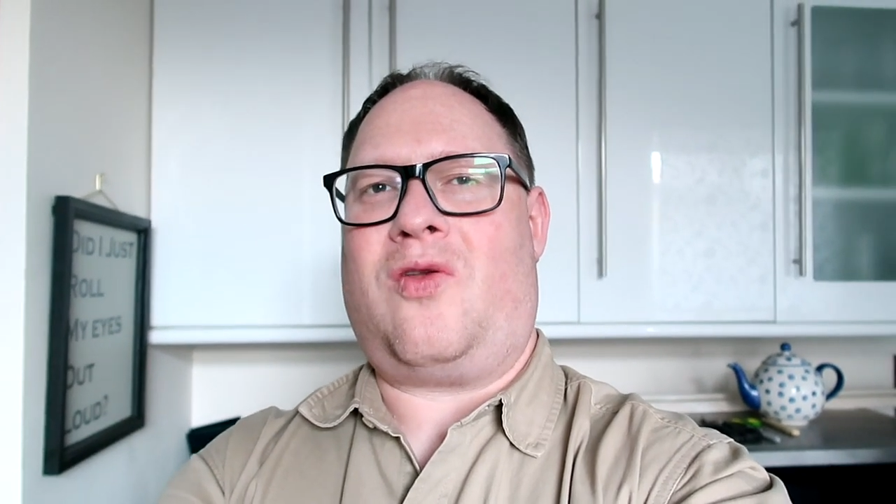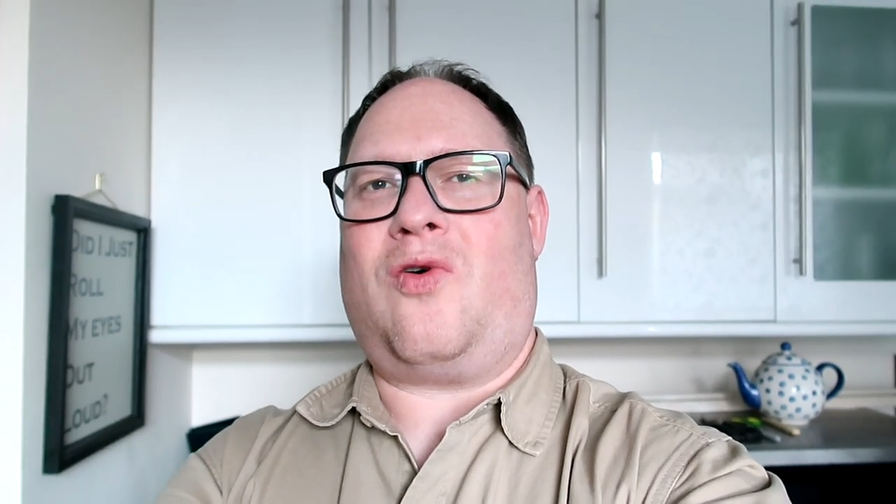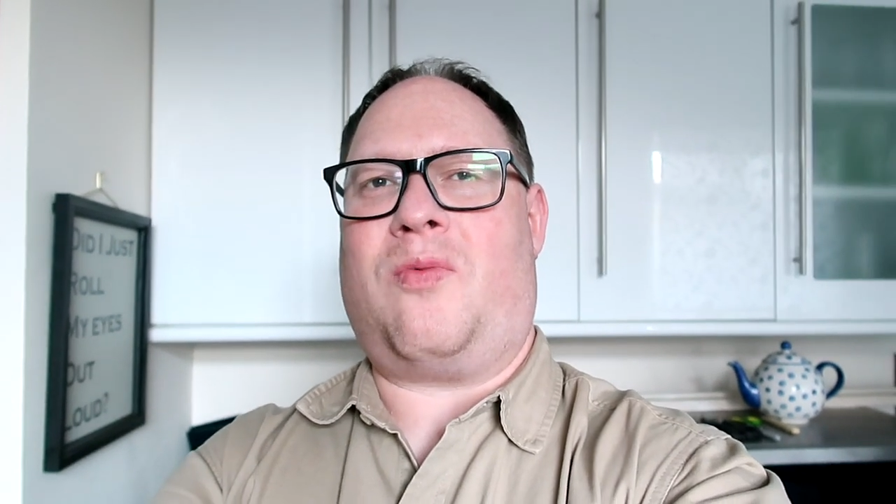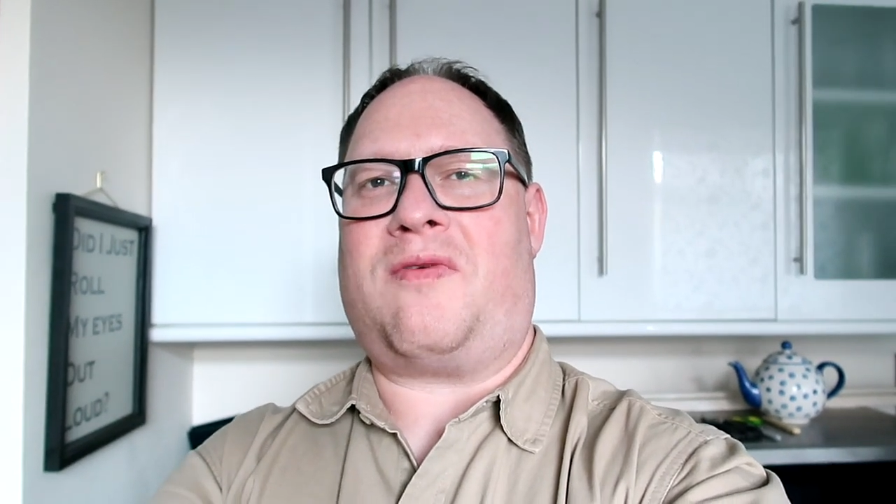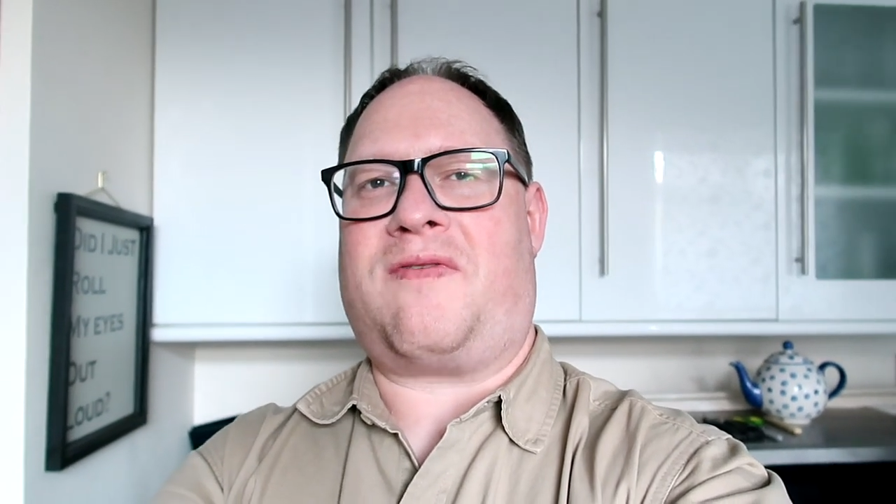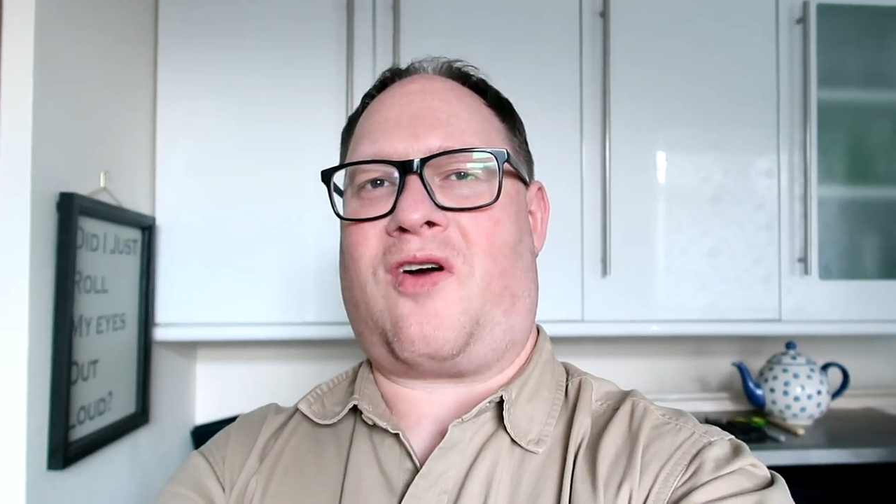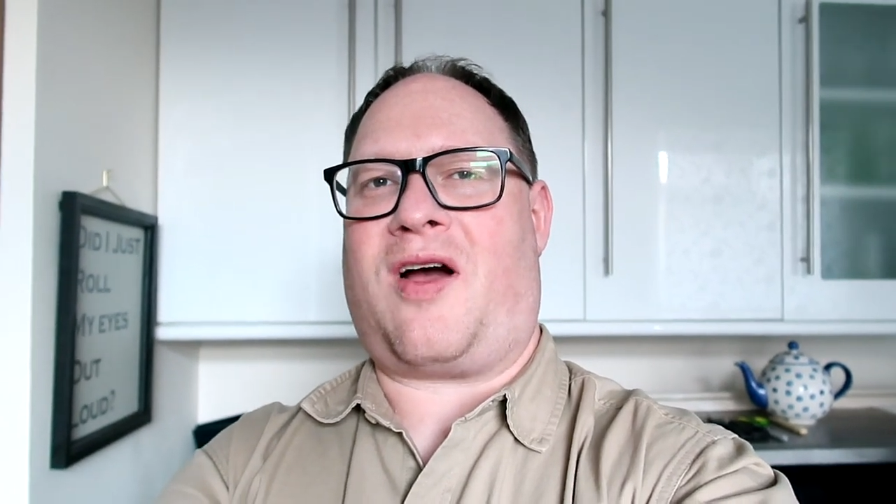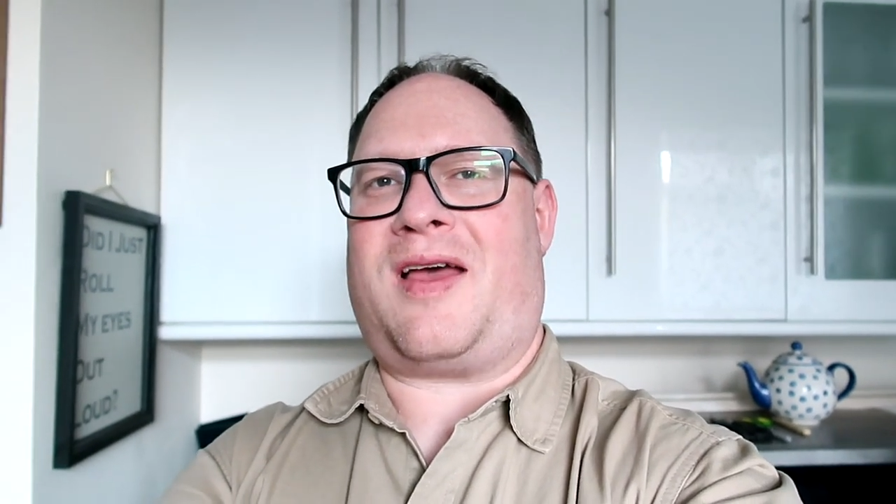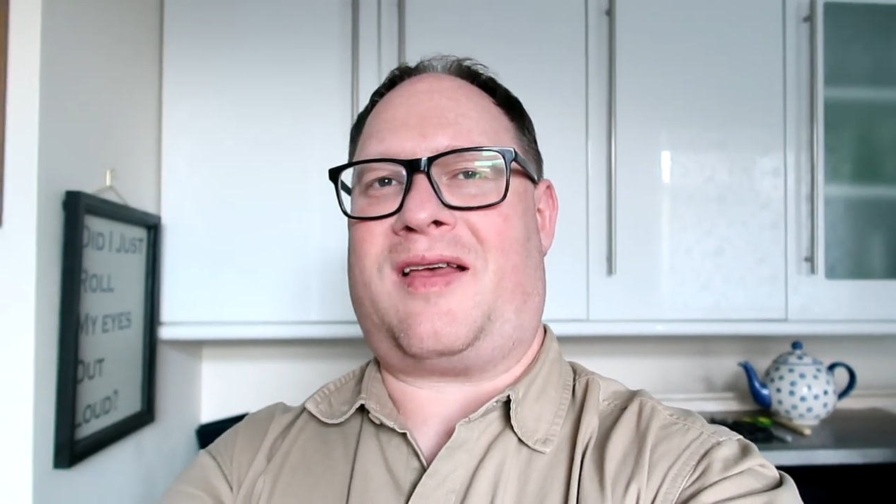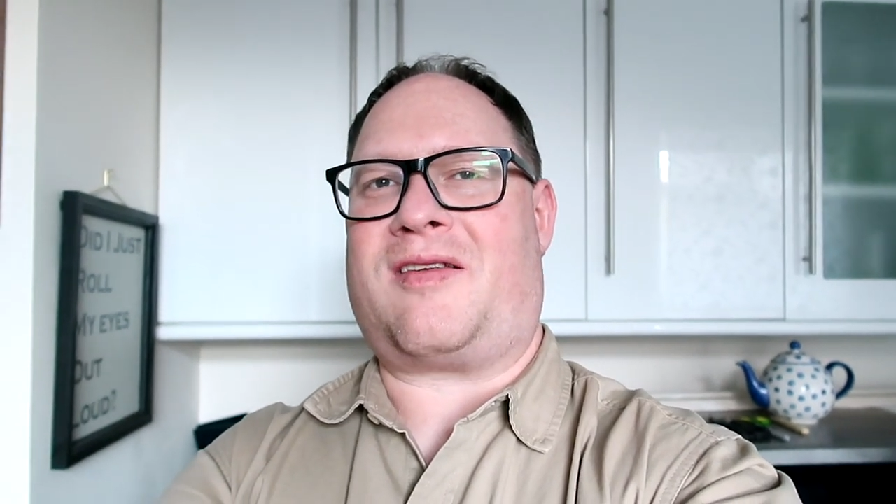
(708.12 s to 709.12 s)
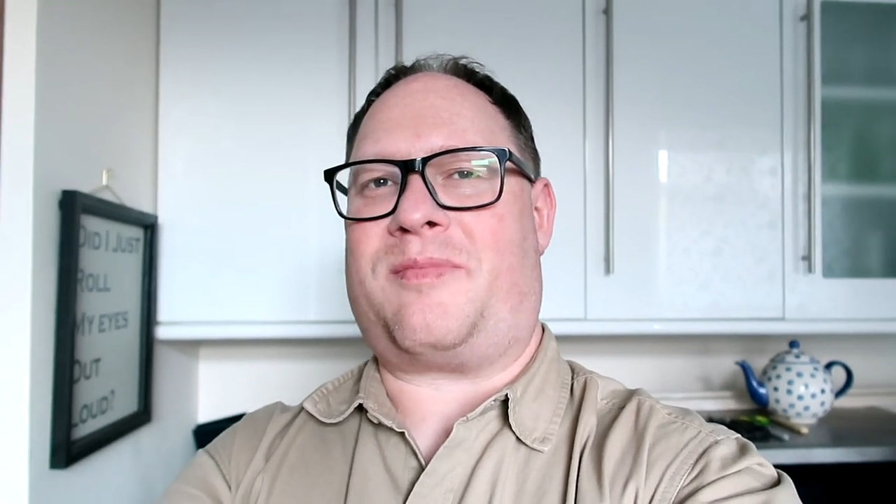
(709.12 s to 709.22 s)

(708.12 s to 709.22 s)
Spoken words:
normal fries,